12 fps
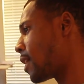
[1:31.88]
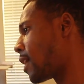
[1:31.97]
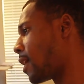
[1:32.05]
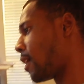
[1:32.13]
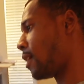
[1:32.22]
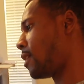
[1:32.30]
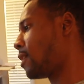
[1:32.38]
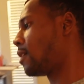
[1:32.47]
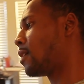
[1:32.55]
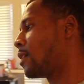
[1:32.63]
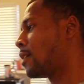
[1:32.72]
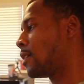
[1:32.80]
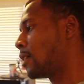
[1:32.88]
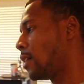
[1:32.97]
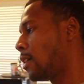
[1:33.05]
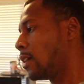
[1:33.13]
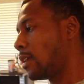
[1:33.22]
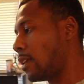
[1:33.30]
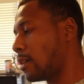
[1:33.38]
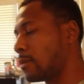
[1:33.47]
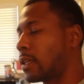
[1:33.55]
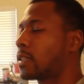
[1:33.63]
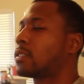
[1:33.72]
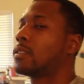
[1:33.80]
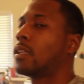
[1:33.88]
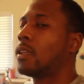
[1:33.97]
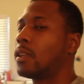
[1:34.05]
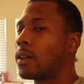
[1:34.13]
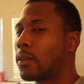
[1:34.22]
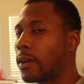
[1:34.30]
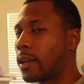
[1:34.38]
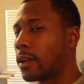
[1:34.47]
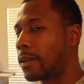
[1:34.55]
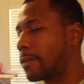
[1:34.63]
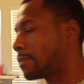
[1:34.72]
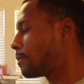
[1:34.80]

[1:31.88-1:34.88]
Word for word: and yeah, I'm like a sitting duck right now.